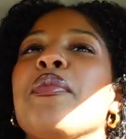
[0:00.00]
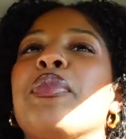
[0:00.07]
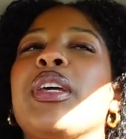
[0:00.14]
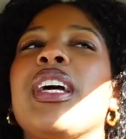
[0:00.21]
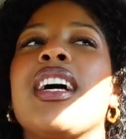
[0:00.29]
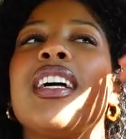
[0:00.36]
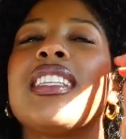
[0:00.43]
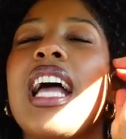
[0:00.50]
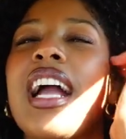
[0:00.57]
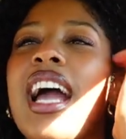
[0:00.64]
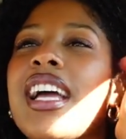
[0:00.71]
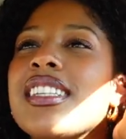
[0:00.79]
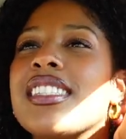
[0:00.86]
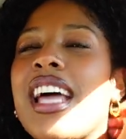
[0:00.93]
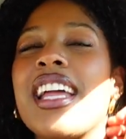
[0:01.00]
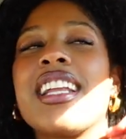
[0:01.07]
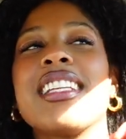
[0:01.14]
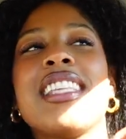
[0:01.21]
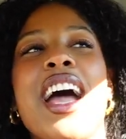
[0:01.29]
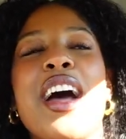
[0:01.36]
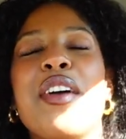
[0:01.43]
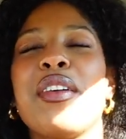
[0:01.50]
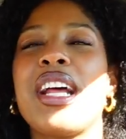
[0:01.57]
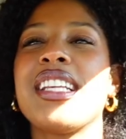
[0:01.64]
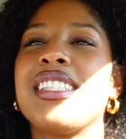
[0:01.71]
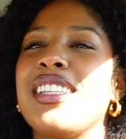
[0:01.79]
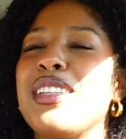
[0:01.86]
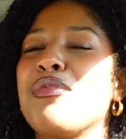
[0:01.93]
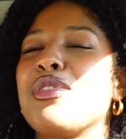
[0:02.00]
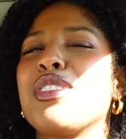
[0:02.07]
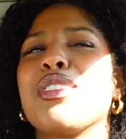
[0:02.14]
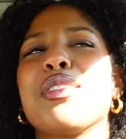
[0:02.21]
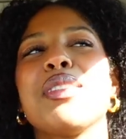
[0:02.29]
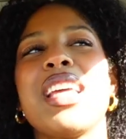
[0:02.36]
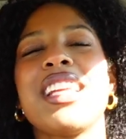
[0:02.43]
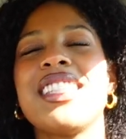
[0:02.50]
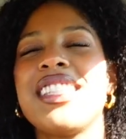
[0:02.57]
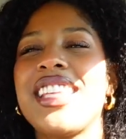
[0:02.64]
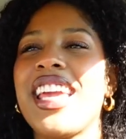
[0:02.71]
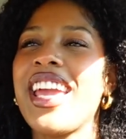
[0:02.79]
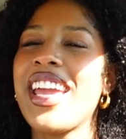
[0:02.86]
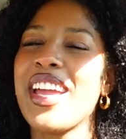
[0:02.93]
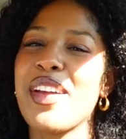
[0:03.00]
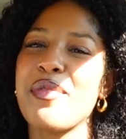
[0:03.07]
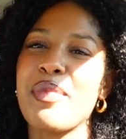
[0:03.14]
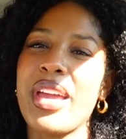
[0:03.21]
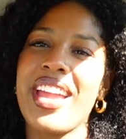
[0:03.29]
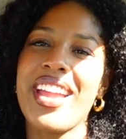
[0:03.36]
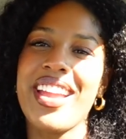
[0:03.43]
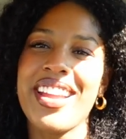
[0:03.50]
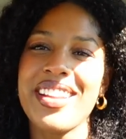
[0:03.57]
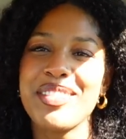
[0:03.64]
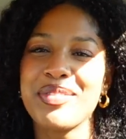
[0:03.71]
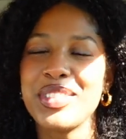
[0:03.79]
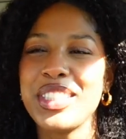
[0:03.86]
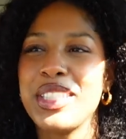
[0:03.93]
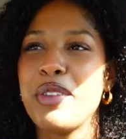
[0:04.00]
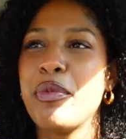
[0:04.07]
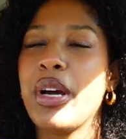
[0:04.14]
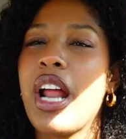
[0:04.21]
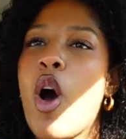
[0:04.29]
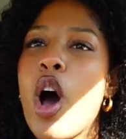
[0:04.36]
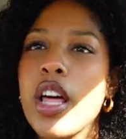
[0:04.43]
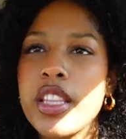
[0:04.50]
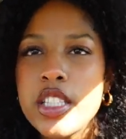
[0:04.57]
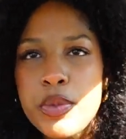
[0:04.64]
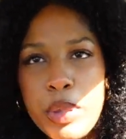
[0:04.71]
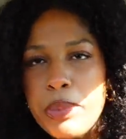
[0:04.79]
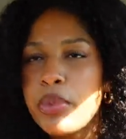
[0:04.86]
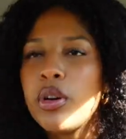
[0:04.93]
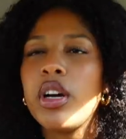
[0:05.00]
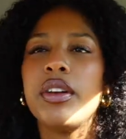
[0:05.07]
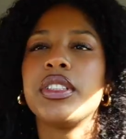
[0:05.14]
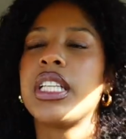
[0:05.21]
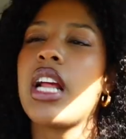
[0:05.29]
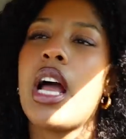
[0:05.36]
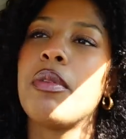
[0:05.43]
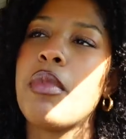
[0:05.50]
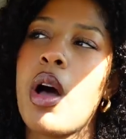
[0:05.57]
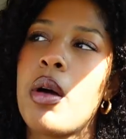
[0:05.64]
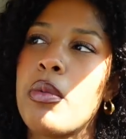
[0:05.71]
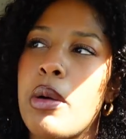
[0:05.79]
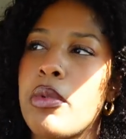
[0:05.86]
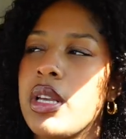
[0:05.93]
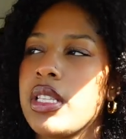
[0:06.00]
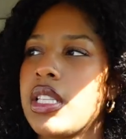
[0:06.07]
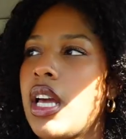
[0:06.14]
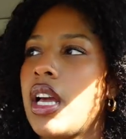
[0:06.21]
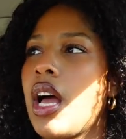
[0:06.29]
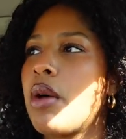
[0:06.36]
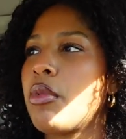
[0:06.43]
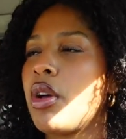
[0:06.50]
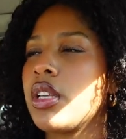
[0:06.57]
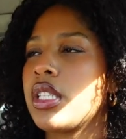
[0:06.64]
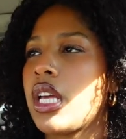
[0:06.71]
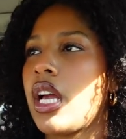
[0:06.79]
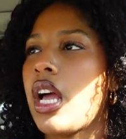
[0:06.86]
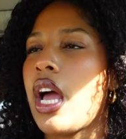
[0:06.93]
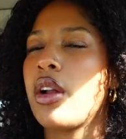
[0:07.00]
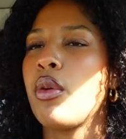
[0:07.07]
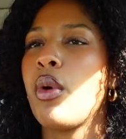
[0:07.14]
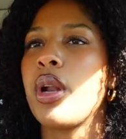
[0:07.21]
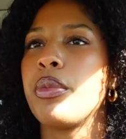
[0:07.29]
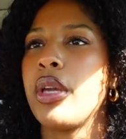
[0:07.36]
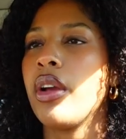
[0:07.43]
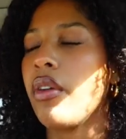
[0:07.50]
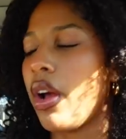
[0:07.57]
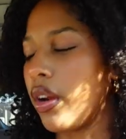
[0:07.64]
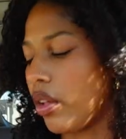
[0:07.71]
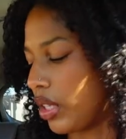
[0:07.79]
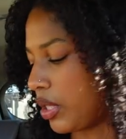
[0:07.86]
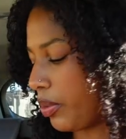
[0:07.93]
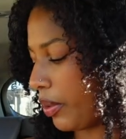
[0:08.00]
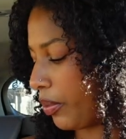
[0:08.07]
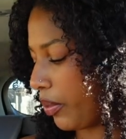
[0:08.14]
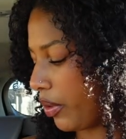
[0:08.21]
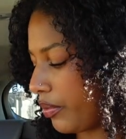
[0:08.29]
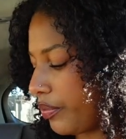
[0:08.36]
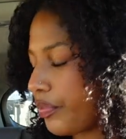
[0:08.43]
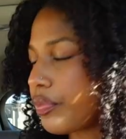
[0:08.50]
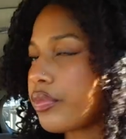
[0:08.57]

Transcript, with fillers: because I got excited as hell when I seen them stores. I'm like, damn, man. But all those people, I was like, I'm, I'm, I'm all set. I'm all set. I don't want to be around all these people.